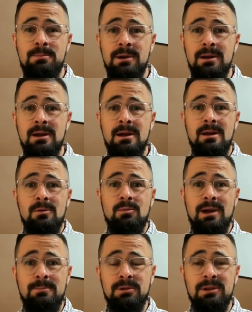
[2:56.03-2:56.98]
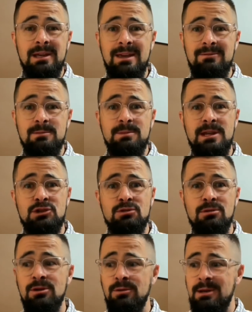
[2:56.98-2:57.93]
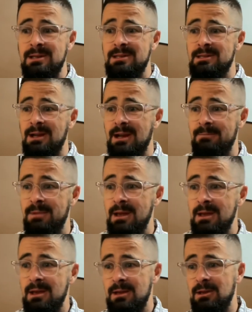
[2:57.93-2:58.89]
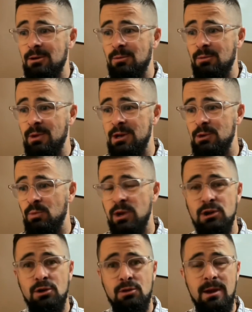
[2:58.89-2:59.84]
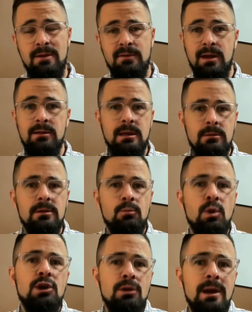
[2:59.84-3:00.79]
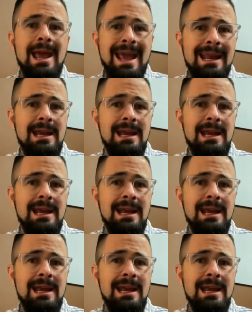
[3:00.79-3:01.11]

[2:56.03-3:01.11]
And what I believe to be true is, when you're grieving, when you're in any